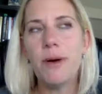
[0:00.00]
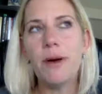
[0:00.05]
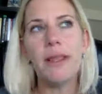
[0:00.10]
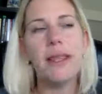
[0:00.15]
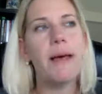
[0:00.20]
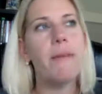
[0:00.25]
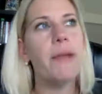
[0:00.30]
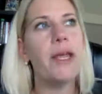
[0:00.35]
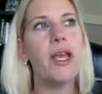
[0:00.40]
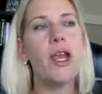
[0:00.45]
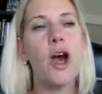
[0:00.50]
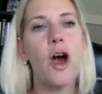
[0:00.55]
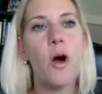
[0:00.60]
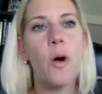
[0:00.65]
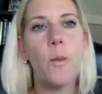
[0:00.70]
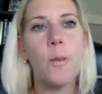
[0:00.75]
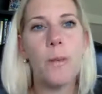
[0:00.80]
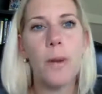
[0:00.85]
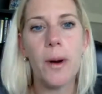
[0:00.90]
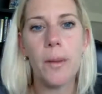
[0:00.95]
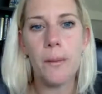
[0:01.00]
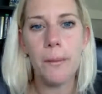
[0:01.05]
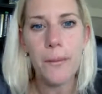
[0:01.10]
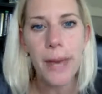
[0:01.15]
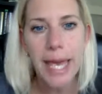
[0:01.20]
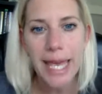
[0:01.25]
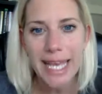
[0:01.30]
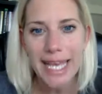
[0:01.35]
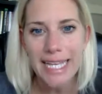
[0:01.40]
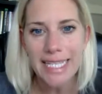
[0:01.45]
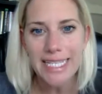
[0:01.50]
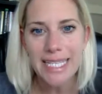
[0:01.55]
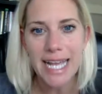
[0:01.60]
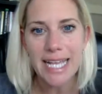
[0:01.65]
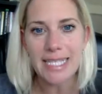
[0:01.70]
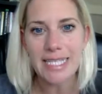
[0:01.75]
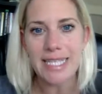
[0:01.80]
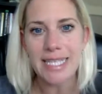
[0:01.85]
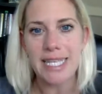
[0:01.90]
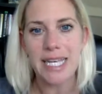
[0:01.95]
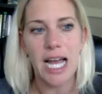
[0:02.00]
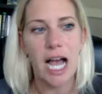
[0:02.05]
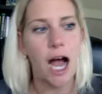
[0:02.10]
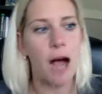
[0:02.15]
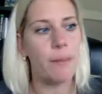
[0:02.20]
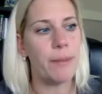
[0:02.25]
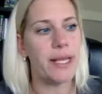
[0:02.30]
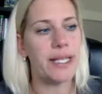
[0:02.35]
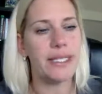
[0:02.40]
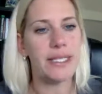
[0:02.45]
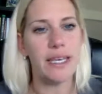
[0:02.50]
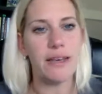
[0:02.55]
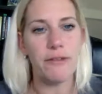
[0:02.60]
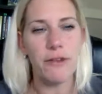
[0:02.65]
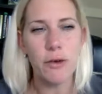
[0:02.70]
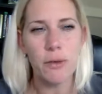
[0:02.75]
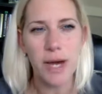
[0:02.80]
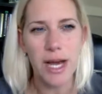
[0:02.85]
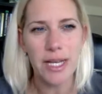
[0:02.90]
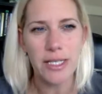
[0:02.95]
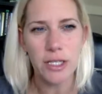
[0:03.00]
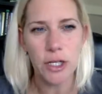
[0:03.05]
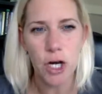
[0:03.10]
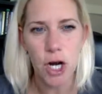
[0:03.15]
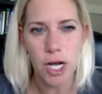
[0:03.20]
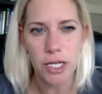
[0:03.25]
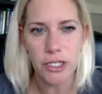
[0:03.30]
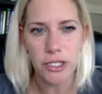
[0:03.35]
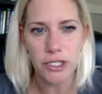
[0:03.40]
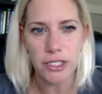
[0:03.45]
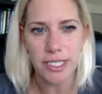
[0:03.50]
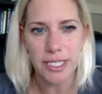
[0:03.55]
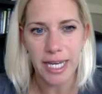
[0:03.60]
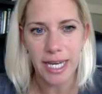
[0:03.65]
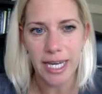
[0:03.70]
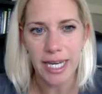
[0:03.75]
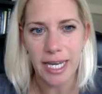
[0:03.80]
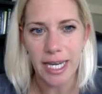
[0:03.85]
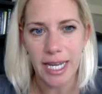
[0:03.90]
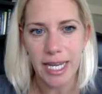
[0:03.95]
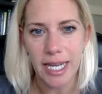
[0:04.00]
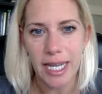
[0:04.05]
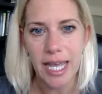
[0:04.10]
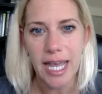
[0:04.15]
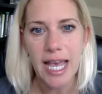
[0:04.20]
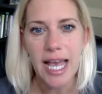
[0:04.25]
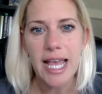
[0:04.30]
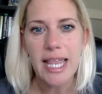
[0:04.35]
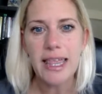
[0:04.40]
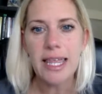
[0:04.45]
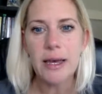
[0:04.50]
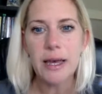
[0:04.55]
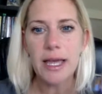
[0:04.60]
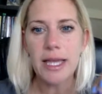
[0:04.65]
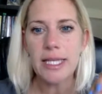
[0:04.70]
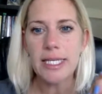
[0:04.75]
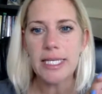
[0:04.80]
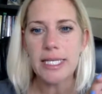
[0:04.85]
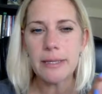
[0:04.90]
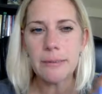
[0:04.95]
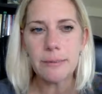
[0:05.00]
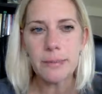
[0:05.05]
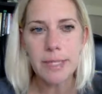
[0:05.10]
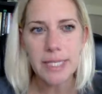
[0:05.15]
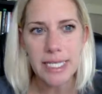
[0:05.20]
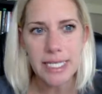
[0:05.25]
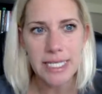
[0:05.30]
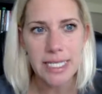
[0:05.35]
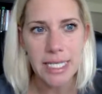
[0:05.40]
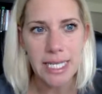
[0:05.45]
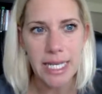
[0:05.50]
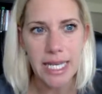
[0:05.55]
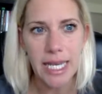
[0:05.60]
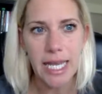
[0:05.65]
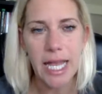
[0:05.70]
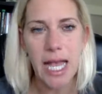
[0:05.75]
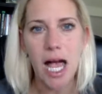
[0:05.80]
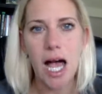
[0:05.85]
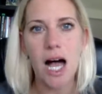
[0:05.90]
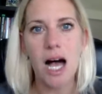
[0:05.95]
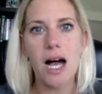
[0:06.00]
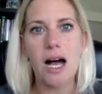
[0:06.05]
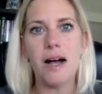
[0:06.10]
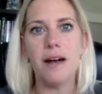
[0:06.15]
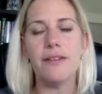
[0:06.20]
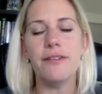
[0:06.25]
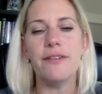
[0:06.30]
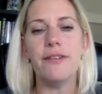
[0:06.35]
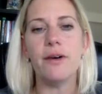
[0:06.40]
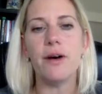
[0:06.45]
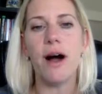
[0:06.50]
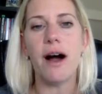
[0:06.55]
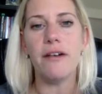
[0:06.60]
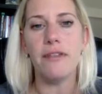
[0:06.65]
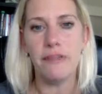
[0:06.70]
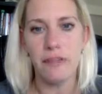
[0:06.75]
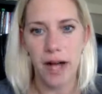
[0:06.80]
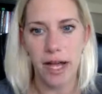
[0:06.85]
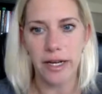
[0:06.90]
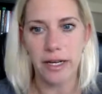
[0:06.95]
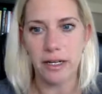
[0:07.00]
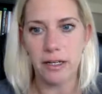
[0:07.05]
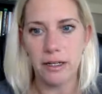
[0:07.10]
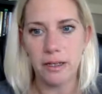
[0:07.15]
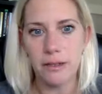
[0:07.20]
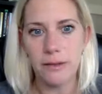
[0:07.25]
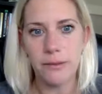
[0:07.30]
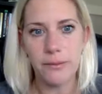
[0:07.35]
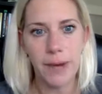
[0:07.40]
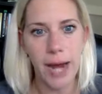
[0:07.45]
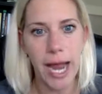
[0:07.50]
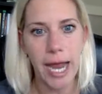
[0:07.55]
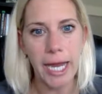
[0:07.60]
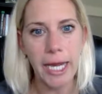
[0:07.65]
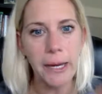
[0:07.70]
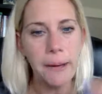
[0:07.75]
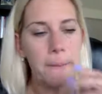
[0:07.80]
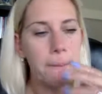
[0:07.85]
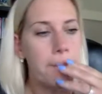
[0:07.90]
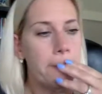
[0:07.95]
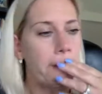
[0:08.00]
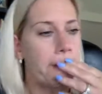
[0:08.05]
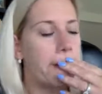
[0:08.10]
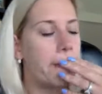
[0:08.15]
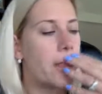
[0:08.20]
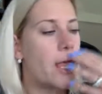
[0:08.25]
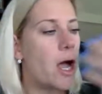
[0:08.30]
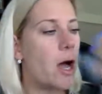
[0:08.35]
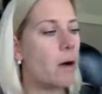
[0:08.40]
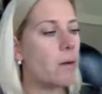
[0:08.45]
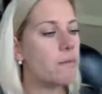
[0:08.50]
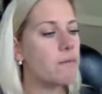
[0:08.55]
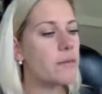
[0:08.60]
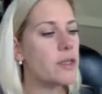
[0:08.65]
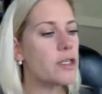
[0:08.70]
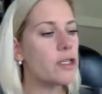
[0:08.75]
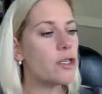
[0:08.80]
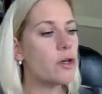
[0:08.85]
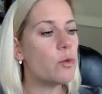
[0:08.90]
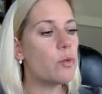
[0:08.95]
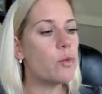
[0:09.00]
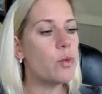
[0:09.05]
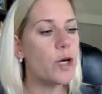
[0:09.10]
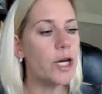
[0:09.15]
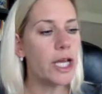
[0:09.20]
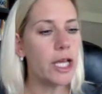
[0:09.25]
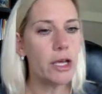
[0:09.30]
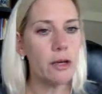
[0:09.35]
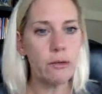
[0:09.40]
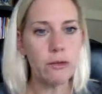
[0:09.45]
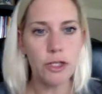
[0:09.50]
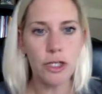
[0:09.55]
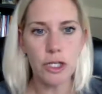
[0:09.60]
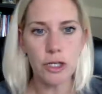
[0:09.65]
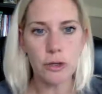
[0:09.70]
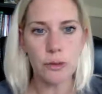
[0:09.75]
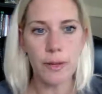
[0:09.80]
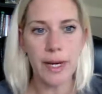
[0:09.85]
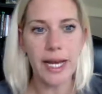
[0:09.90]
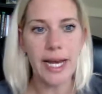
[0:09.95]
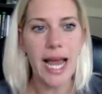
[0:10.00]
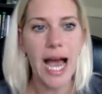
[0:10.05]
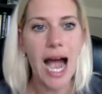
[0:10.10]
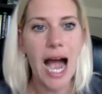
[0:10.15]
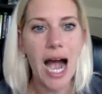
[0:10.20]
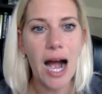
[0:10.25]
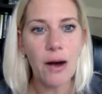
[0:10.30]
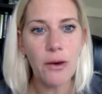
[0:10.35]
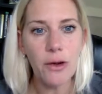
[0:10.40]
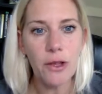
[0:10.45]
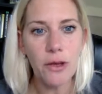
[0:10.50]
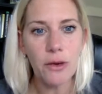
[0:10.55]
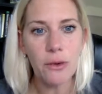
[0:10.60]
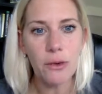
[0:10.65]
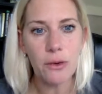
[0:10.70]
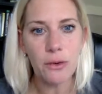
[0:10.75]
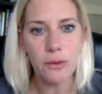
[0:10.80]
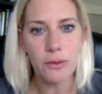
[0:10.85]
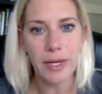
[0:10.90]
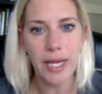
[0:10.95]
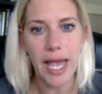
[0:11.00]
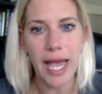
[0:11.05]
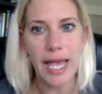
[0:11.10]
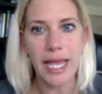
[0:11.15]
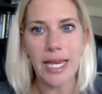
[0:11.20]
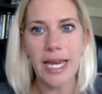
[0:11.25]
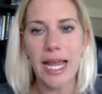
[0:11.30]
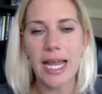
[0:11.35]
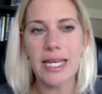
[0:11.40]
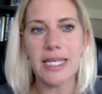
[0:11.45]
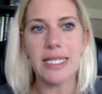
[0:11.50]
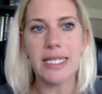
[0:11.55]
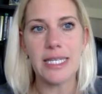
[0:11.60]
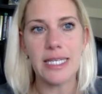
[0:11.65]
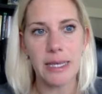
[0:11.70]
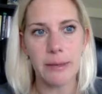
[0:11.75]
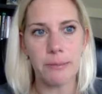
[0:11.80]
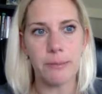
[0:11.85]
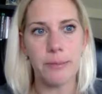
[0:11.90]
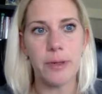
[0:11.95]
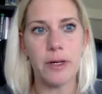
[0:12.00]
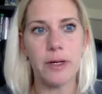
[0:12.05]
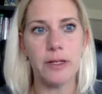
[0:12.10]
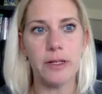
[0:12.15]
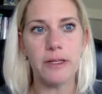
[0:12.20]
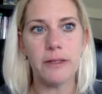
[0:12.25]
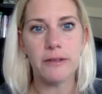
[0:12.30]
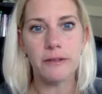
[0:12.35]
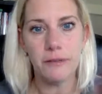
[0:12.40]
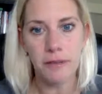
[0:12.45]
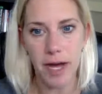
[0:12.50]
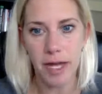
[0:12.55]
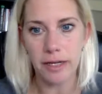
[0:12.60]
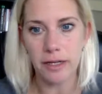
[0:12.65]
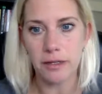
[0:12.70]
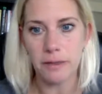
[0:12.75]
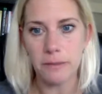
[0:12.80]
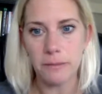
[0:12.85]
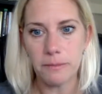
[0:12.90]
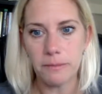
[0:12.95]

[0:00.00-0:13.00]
Let me know, put making sense in the comments if you guys are understanding the simplicity of a funnel, right? Now, so what do you do and how do you create a simple funnel,